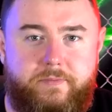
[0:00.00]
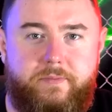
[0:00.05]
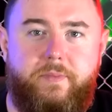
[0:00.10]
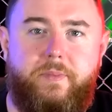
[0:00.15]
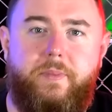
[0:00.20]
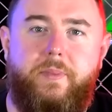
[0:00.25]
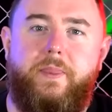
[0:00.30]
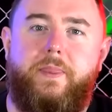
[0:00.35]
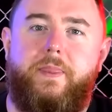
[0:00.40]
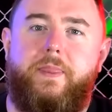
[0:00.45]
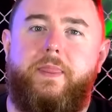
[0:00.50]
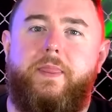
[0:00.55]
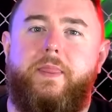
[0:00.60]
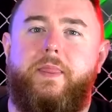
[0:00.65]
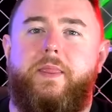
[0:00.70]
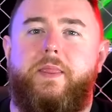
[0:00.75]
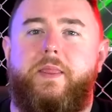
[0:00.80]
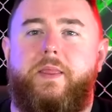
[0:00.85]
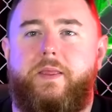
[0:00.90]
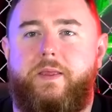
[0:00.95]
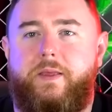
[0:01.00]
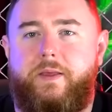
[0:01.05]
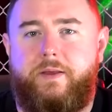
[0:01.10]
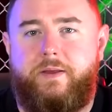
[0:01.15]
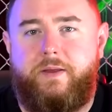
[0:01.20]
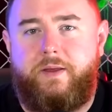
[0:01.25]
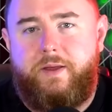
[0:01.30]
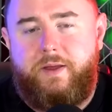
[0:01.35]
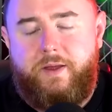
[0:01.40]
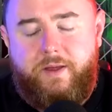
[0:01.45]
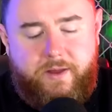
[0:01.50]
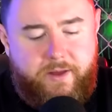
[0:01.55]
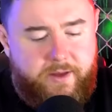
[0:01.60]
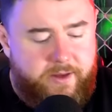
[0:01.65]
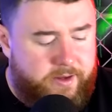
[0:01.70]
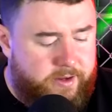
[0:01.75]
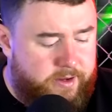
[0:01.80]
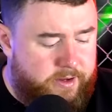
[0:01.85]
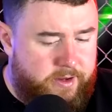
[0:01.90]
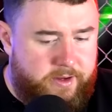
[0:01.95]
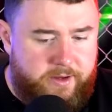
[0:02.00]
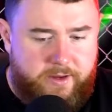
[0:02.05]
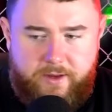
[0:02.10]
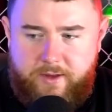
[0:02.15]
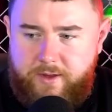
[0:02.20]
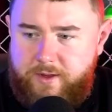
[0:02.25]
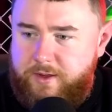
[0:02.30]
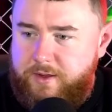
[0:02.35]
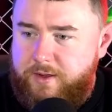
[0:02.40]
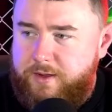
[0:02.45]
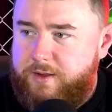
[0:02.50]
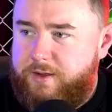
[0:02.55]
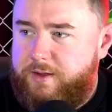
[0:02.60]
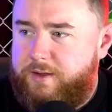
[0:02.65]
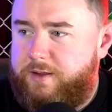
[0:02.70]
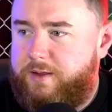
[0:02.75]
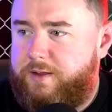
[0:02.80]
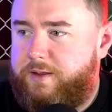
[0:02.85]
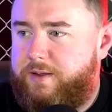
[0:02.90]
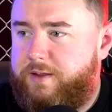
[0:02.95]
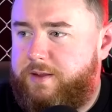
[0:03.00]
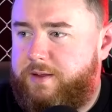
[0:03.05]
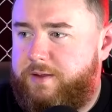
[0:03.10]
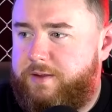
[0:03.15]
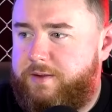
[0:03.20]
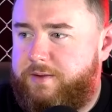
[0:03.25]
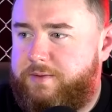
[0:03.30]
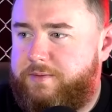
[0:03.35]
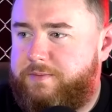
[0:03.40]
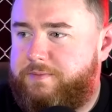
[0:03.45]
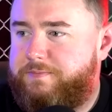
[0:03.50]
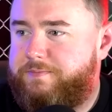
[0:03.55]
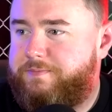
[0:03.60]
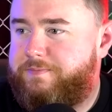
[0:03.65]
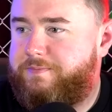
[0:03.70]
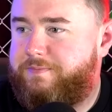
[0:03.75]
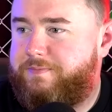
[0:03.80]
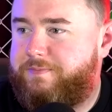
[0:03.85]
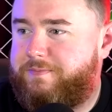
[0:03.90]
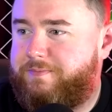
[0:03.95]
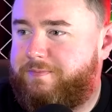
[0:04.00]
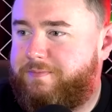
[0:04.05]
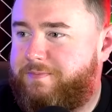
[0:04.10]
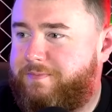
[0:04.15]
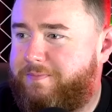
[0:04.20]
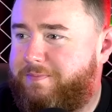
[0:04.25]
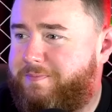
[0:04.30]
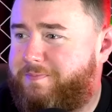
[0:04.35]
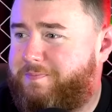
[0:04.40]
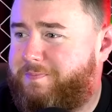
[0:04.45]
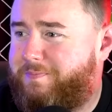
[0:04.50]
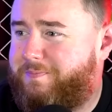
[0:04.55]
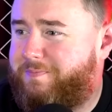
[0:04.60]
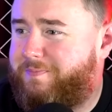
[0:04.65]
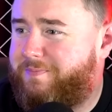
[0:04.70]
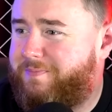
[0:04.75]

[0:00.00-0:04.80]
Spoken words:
No words are spoken by the person on screen.